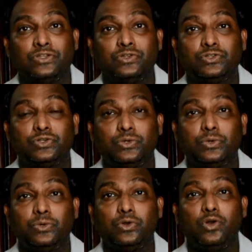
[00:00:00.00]

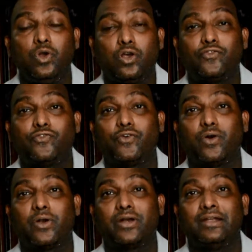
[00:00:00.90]
to look
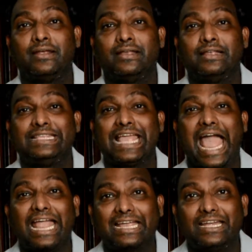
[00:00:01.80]
for the
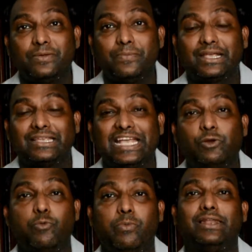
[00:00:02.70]
academic
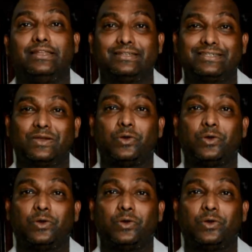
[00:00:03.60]
equivalent